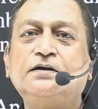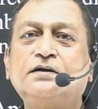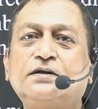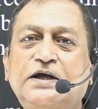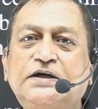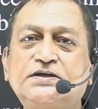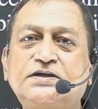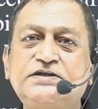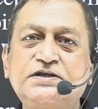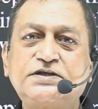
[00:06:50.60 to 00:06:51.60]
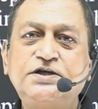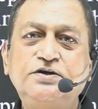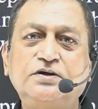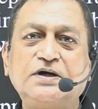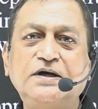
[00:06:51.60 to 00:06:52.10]
that is resisting
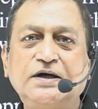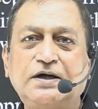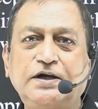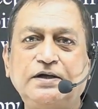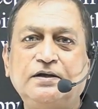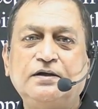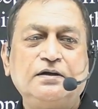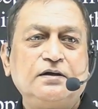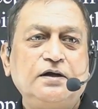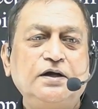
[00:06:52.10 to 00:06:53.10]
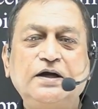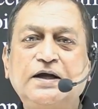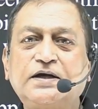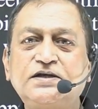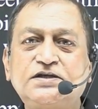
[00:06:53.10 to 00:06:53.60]
or conducting. In
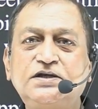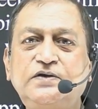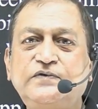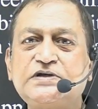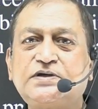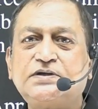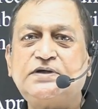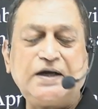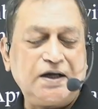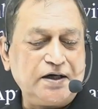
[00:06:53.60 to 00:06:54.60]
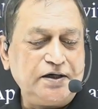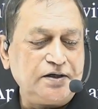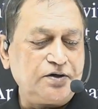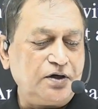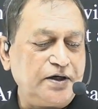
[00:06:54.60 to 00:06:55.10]
electricity, we directly
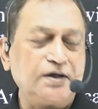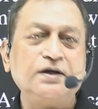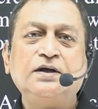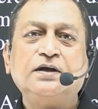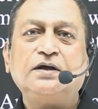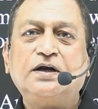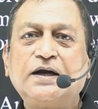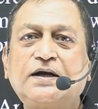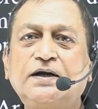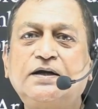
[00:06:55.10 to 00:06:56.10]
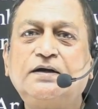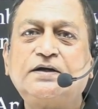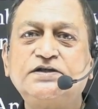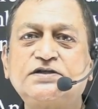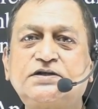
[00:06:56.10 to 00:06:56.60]
call it electrical
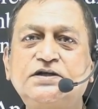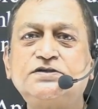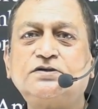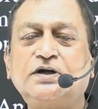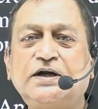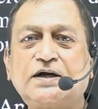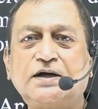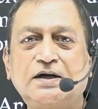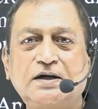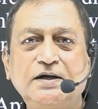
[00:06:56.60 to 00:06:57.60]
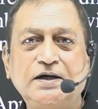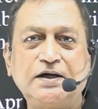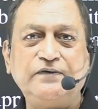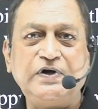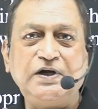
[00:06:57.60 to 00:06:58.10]
resistance or electrical
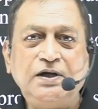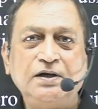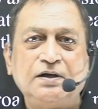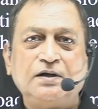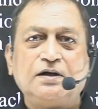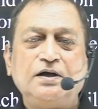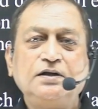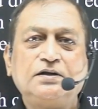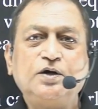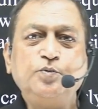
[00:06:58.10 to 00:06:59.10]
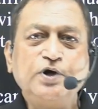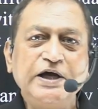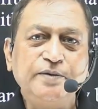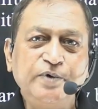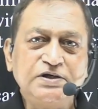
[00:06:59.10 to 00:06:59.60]
conductivity. In
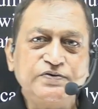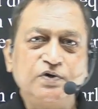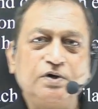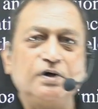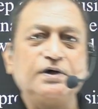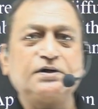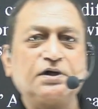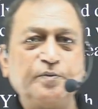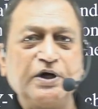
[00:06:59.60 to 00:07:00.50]
thermodynamics, we call it thermal